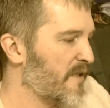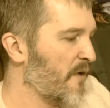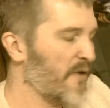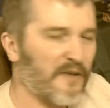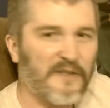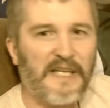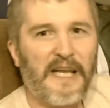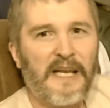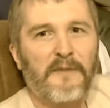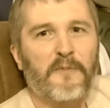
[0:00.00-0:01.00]
show that there's
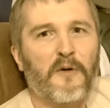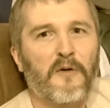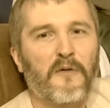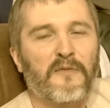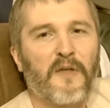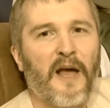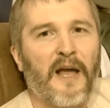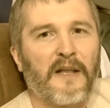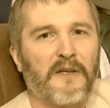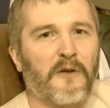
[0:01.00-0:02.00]
any proof
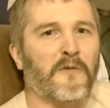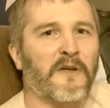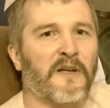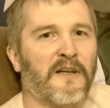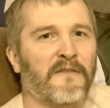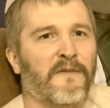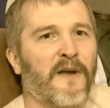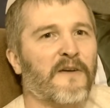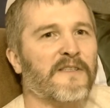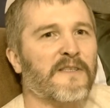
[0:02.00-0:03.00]
that Union and
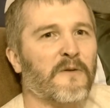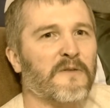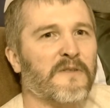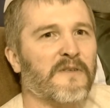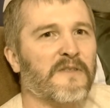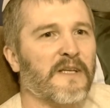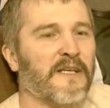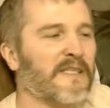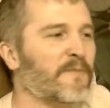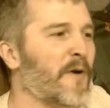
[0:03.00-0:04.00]
Confederate soldiers
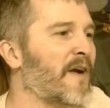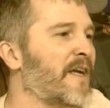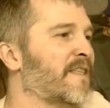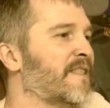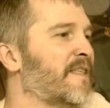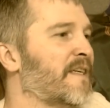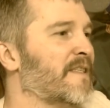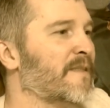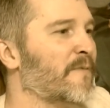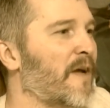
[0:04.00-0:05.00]
experienced
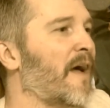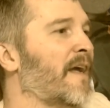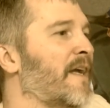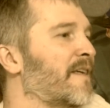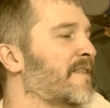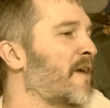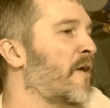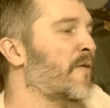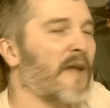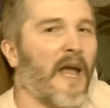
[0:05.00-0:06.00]
this. Well, I guess
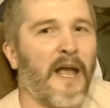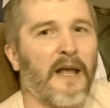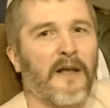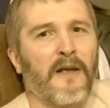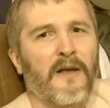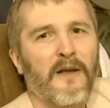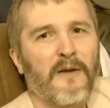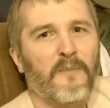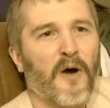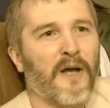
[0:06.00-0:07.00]
okay,
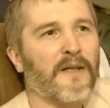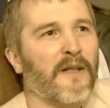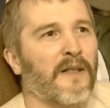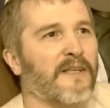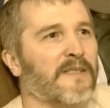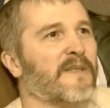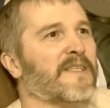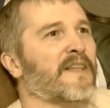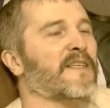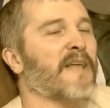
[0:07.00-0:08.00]
but that's just
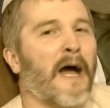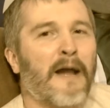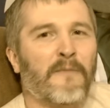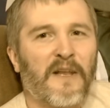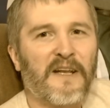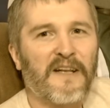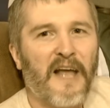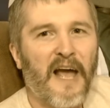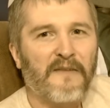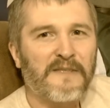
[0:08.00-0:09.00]
because at the time they didn't
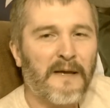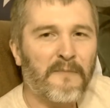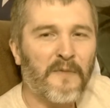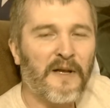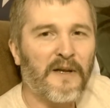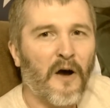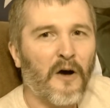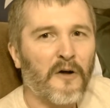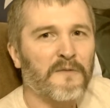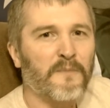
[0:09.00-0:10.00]
have something
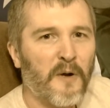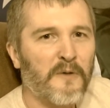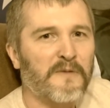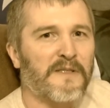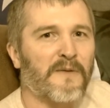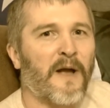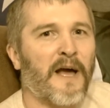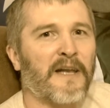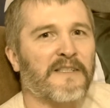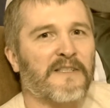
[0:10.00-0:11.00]
called
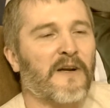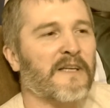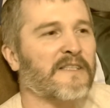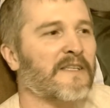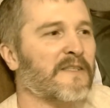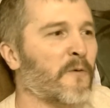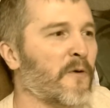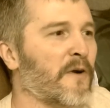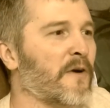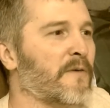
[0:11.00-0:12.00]
post-traumatic stress
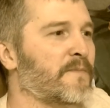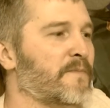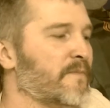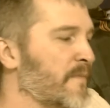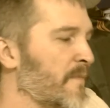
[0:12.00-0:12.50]
disorder.